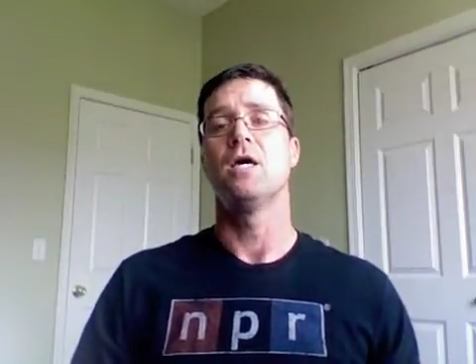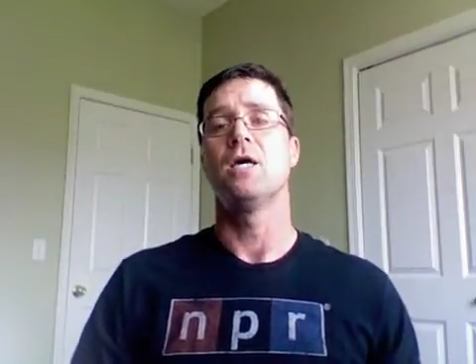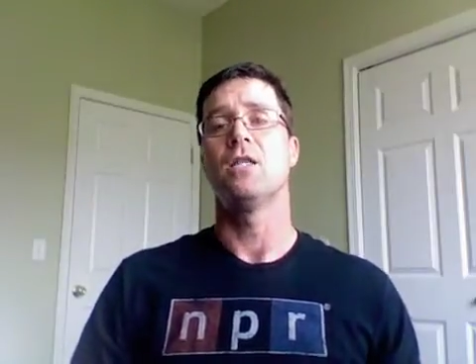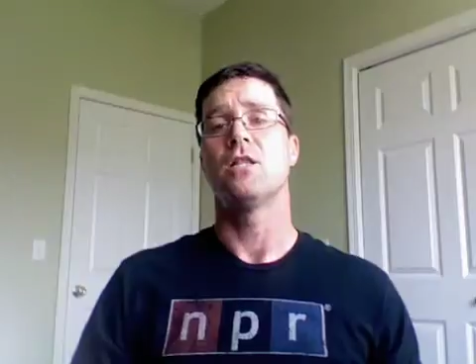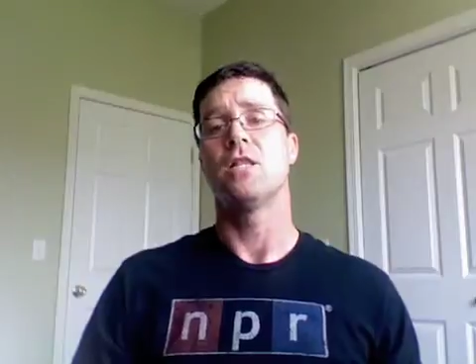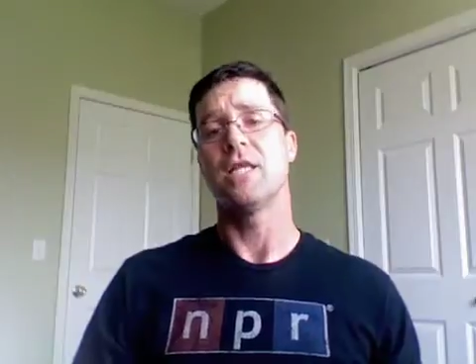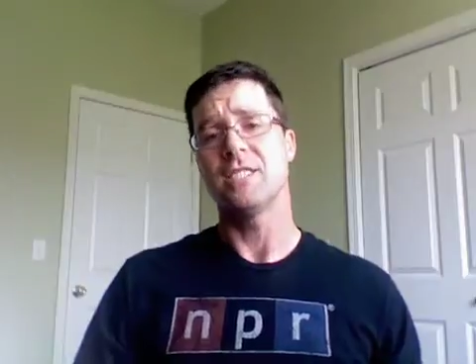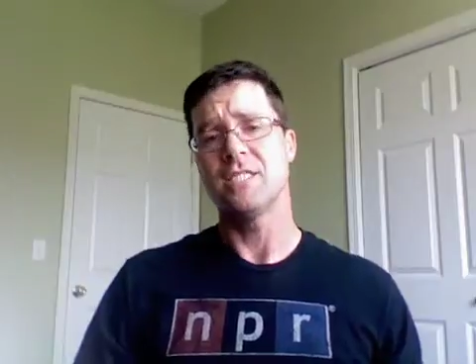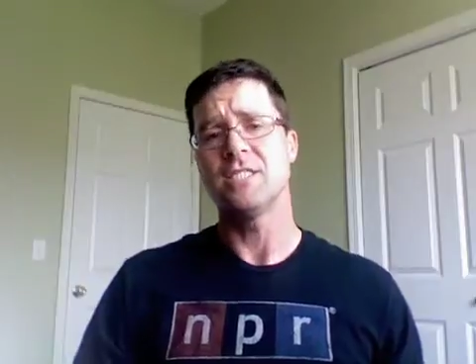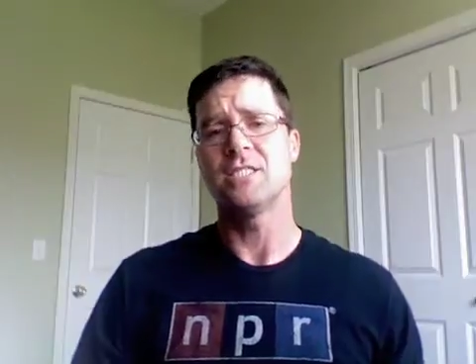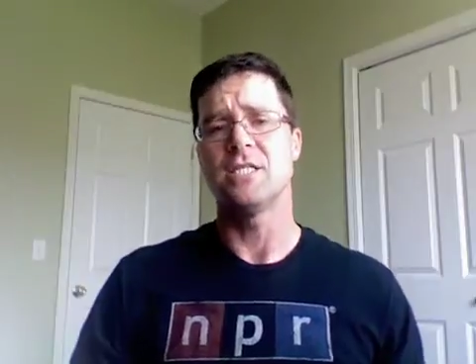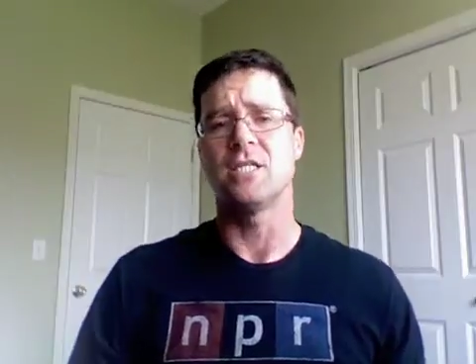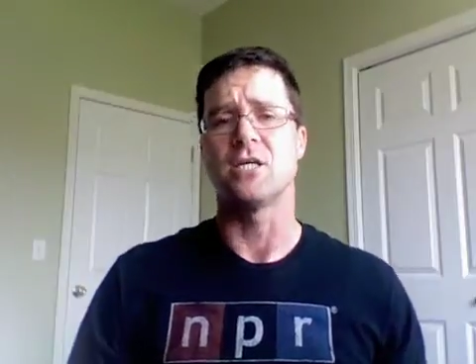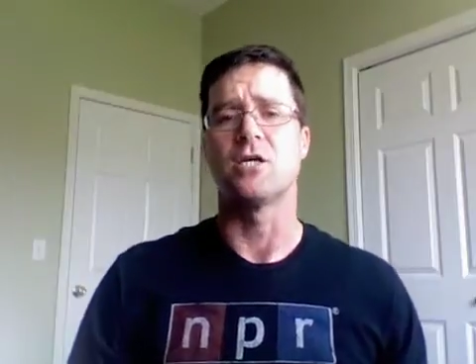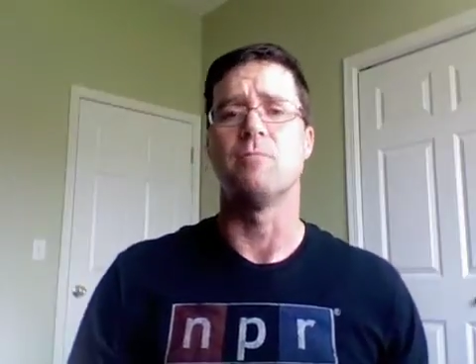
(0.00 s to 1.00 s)
The lessons
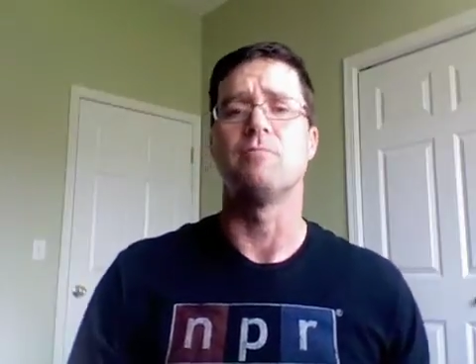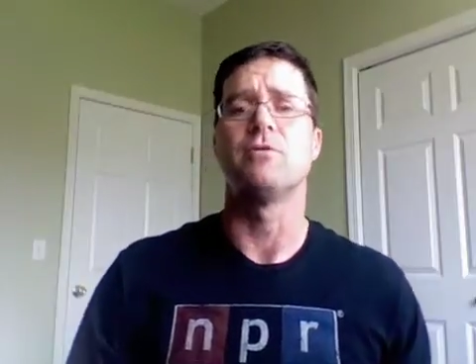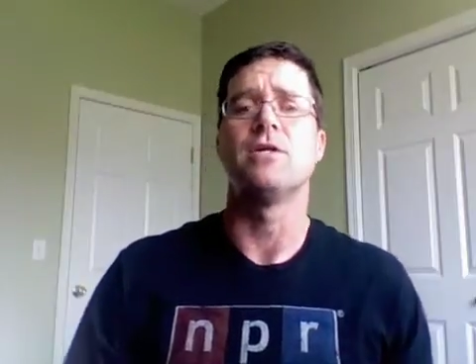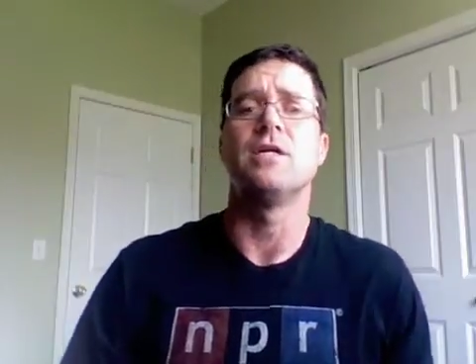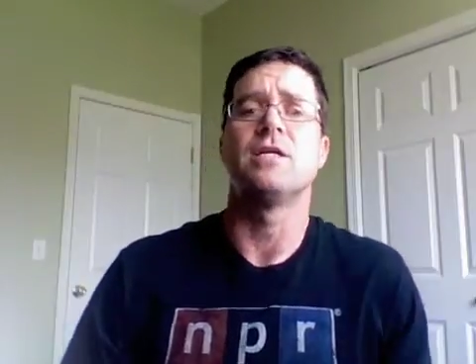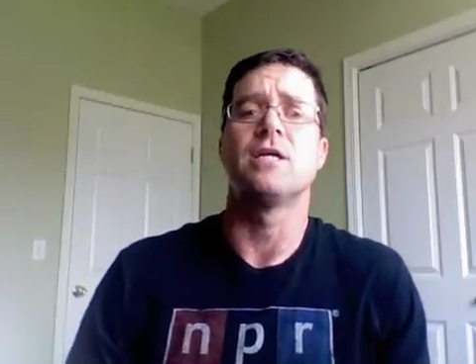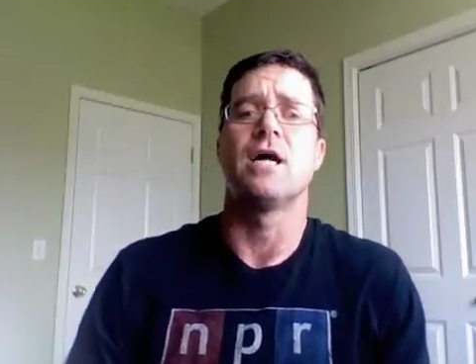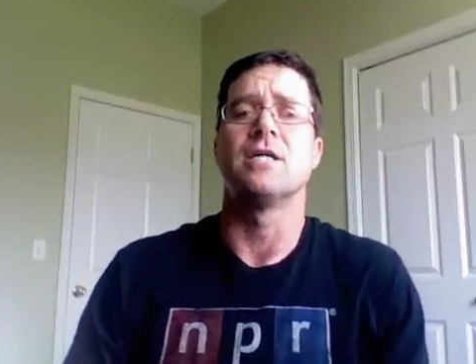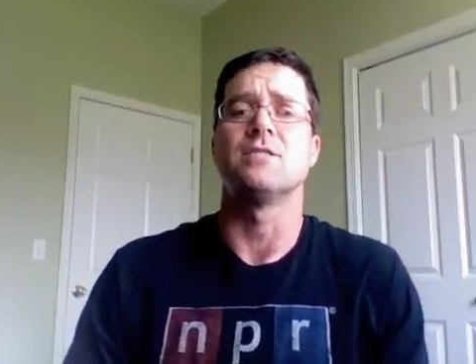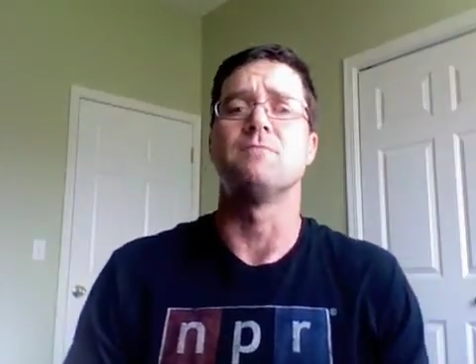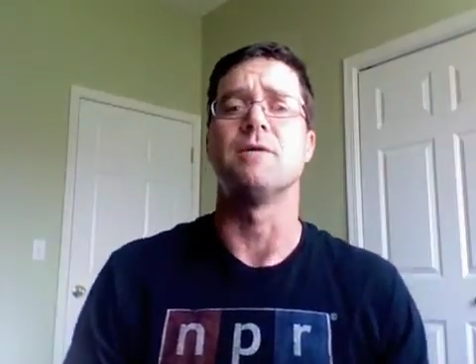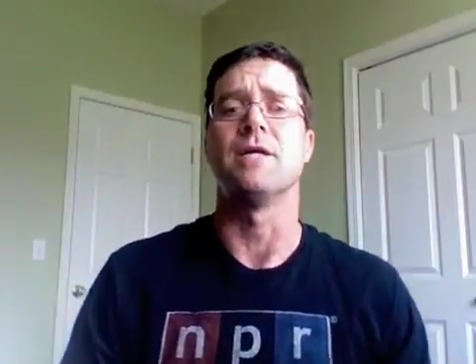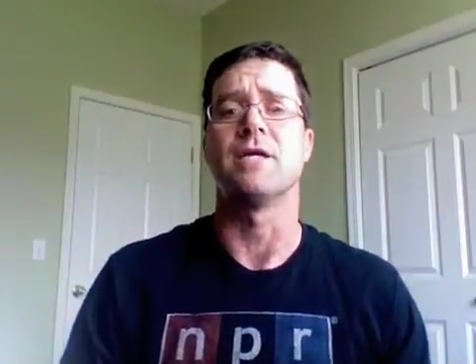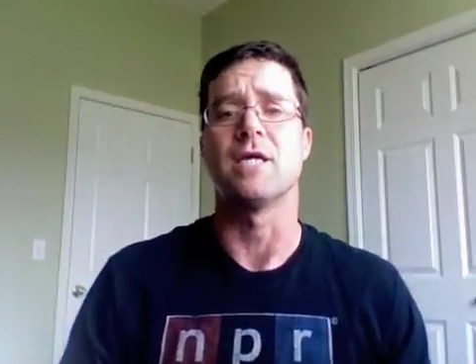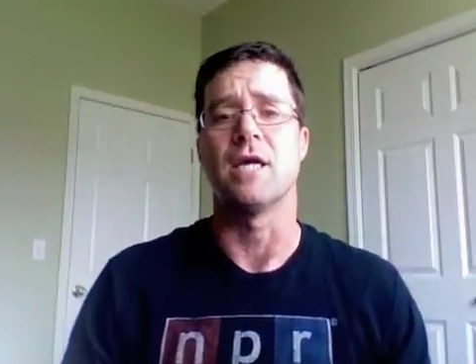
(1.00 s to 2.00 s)
in The Complete
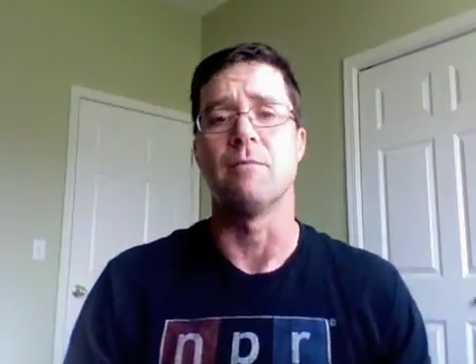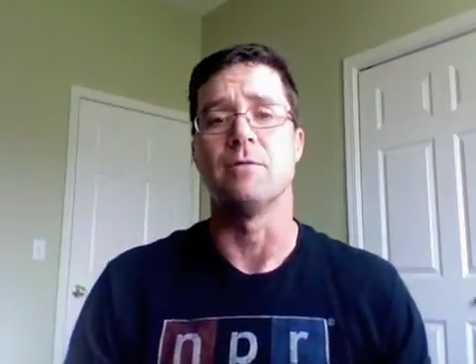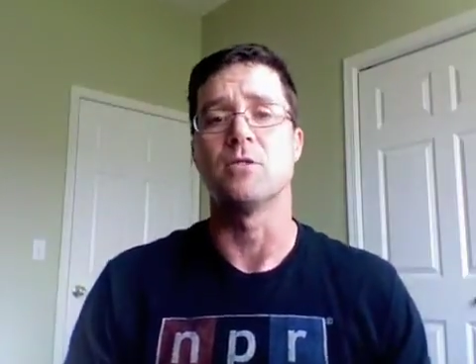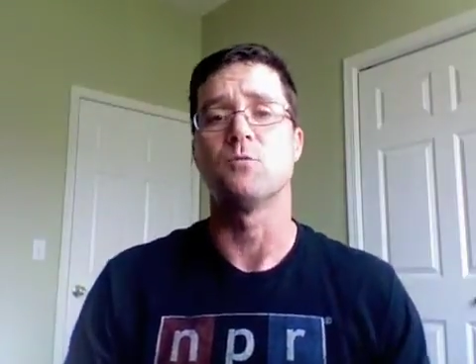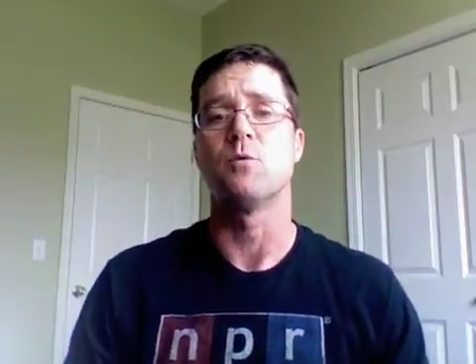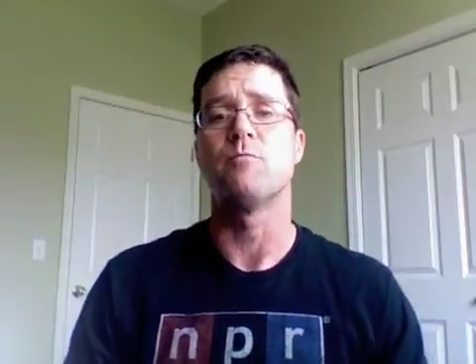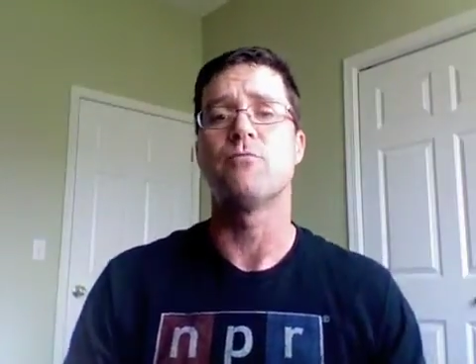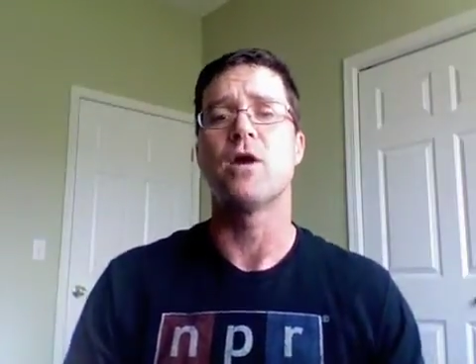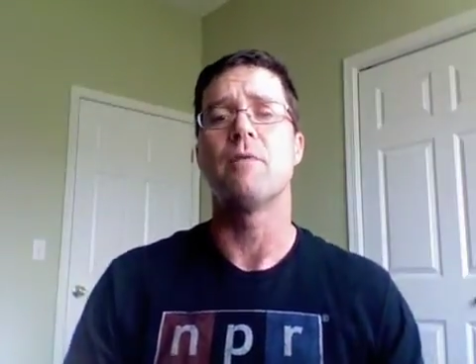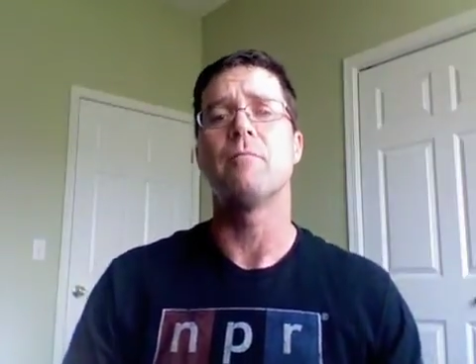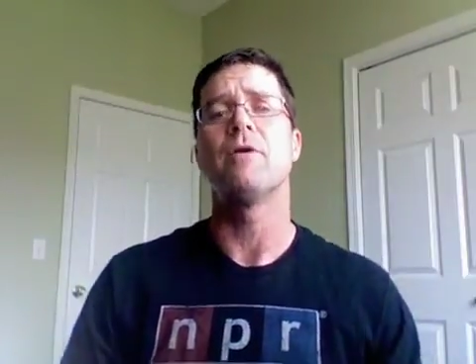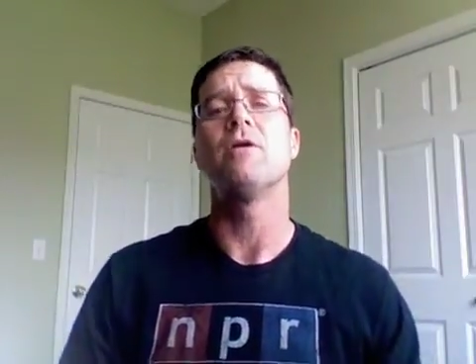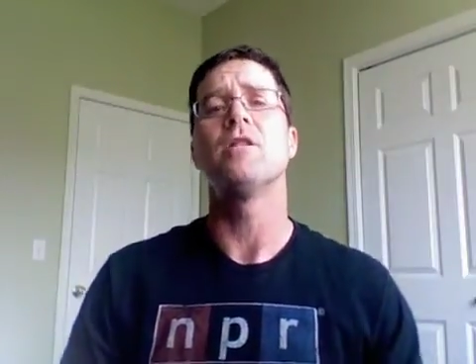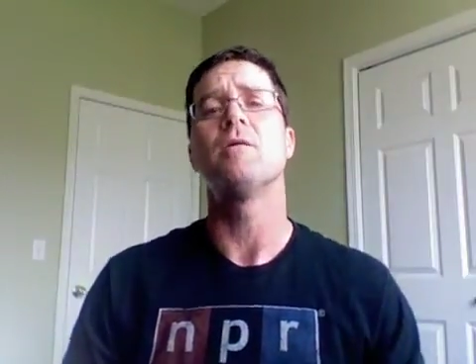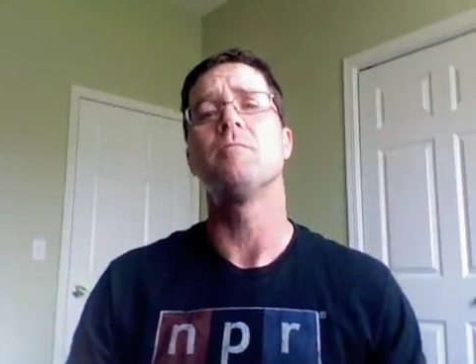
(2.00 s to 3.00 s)
Cosmetic Chemist will
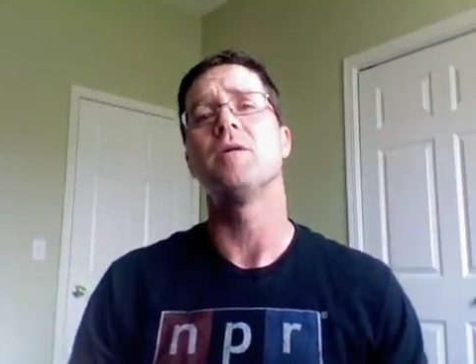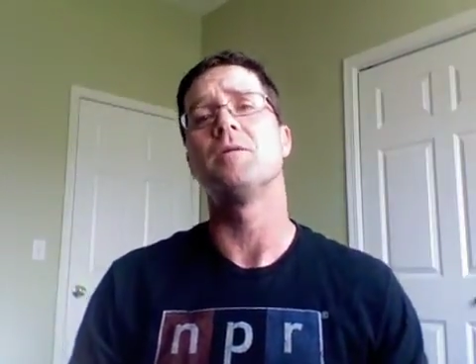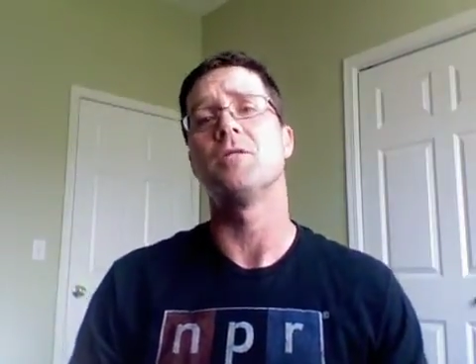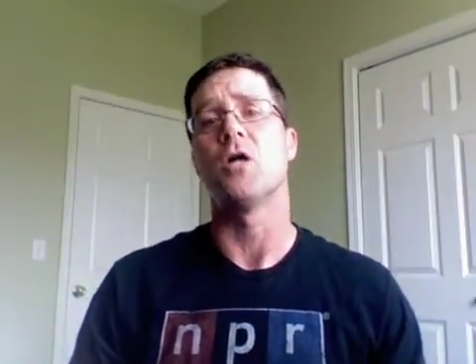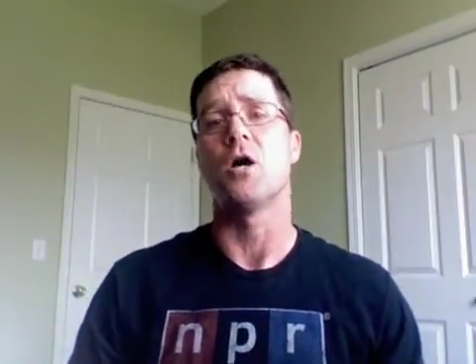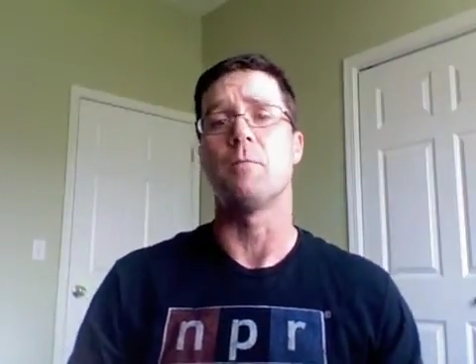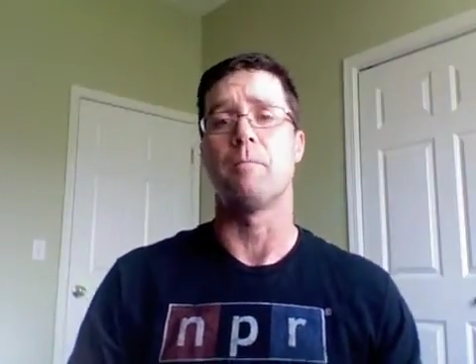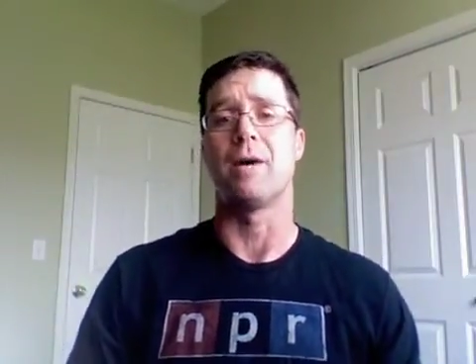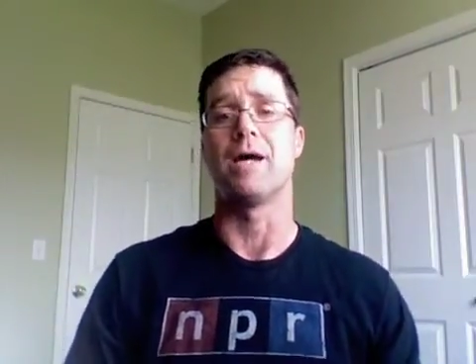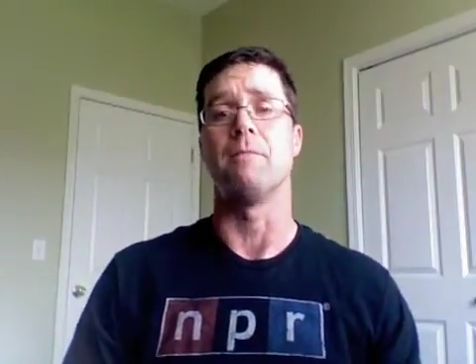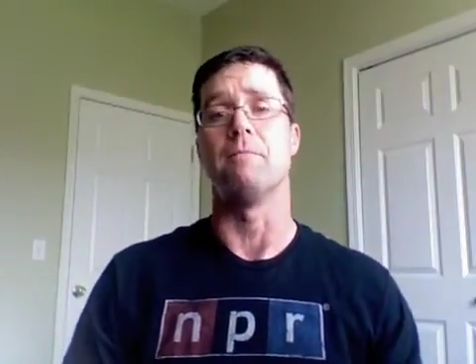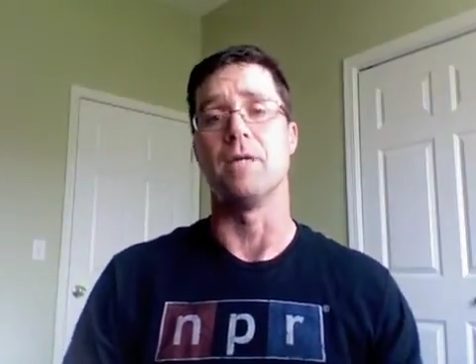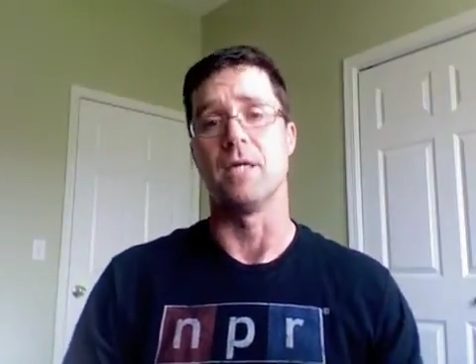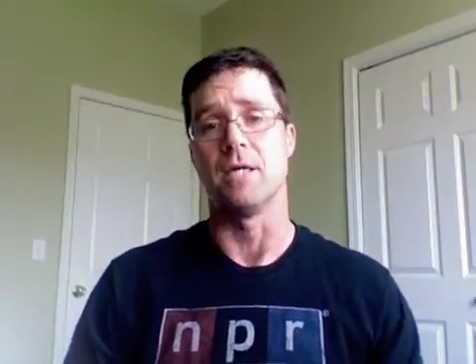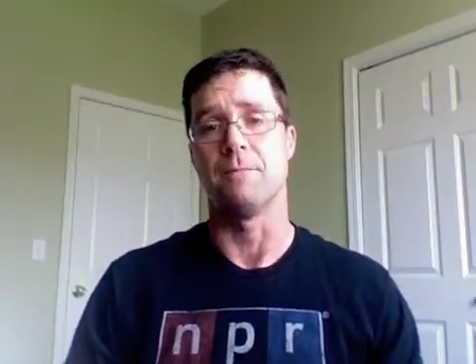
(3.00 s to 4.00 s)
primarily be taught by
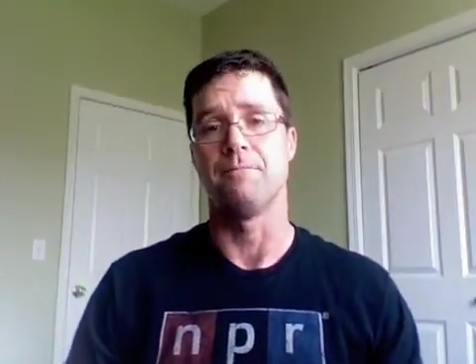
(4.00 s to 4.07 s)
me,